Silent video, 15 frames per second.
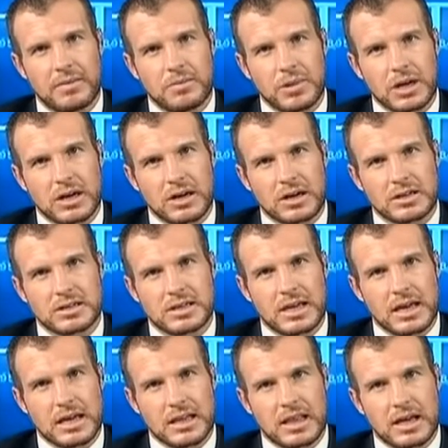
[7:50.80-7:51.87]
because
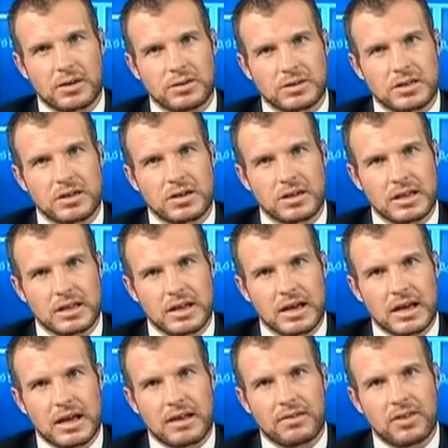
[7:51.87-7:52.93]
they also know that
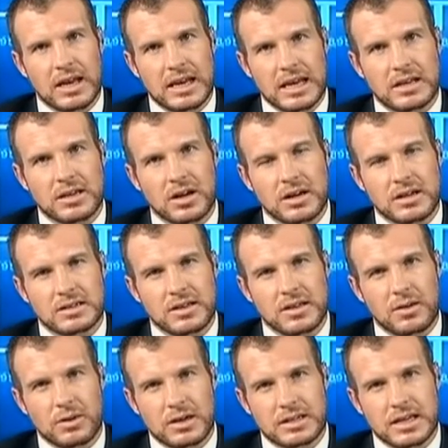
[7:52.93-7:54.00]
if they need dollars or they
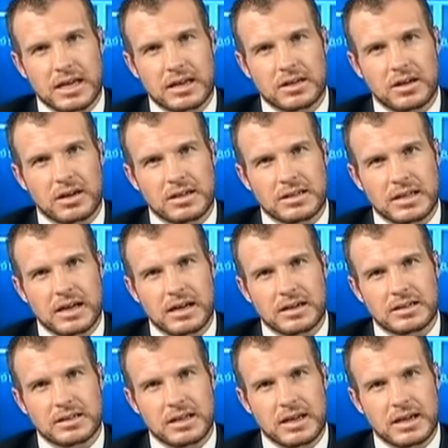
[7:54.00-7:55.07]
want to take dollars
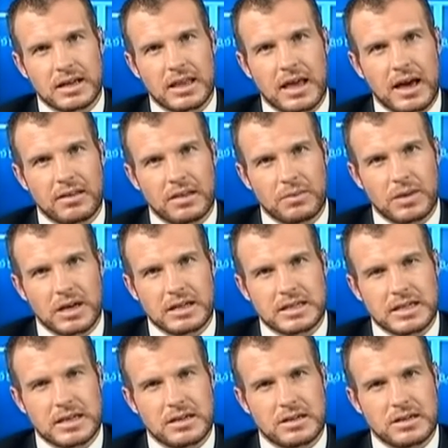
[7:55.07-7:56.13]
out, they have the
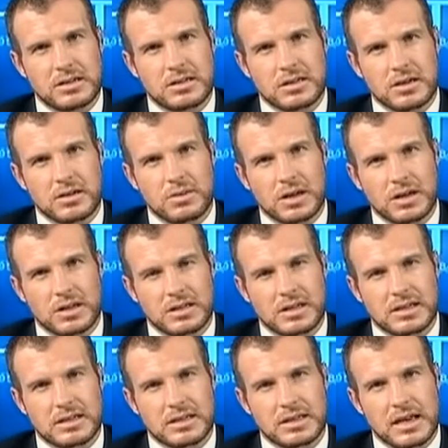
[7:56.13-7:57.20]
ability to do so because,
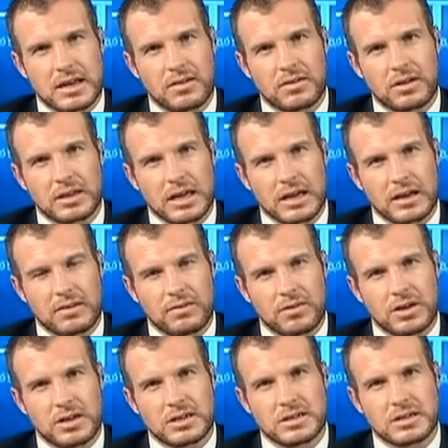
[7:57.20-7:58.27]
as I say, you've got that
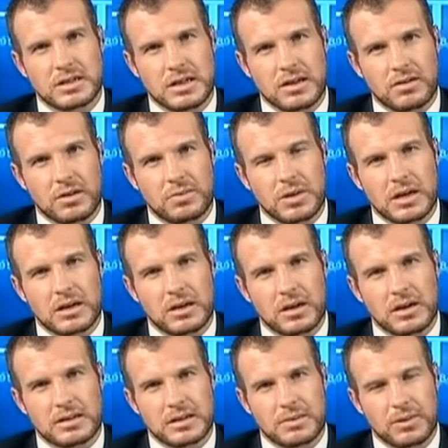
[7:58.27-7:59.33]
convergence and you've got better
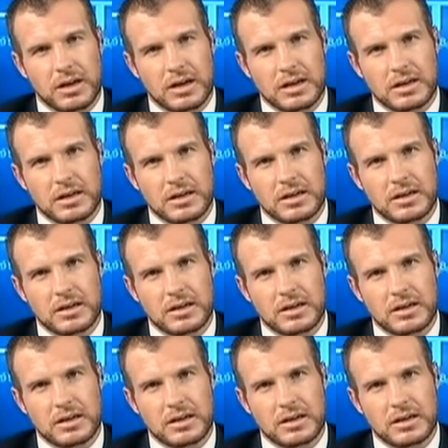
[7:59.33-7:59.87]
dollar supply.